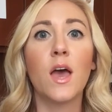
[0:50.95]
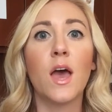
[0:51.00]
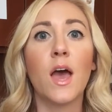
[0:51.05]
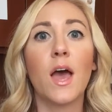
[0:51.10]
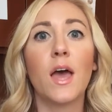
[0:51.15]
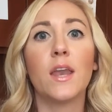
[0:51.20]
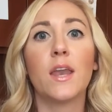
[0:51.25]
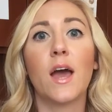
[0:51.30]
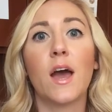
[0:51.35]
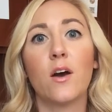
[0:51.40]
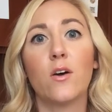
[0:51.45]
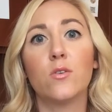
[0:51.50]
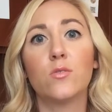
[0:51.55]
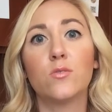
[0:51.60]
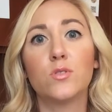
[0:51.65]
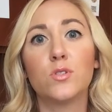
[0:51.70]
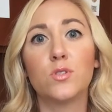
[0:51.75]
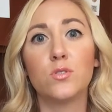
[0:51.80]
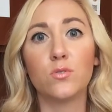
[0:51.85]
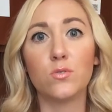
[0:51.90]
and how
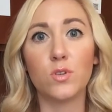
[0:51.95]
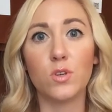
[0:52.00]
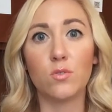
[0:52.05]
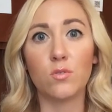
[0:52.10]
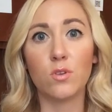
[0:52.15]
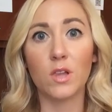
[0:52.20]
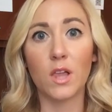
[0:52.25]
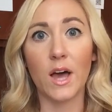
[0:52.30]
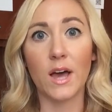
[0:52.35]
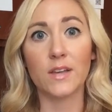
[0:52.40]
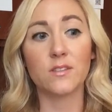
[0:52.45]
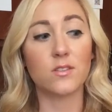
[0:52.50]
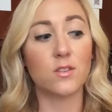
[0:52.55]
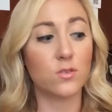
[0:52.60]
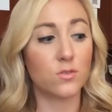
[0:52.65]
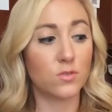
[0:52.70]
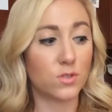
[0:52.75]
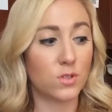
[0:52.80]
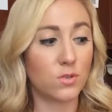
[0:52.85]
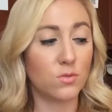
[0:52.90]
to utilize
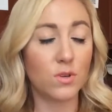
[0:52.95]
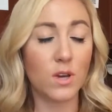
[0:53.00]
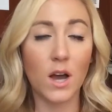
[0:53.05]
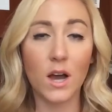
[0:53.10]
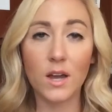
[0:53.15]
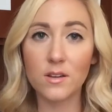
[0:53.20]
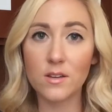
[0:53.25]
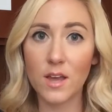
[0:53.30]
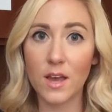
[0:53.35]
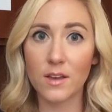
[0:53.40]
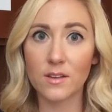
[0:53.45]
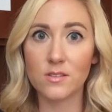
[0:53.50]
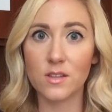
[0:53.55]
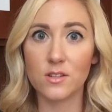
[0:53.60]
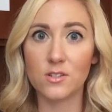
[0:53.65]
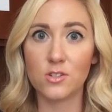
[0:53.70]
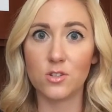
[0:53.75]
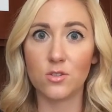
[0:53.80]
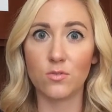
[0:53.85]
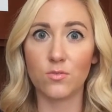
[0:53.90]
those new contacts
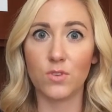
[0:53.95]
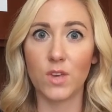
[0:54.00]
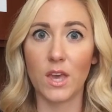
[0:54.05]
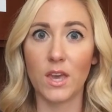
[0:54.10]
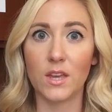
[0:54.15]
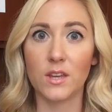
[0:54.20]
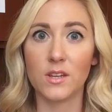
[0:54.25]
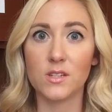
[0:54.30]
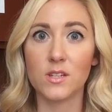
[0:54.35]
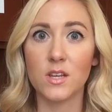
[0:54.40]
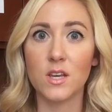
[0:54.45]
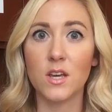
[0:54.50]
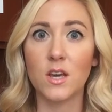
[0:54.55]
that you've gained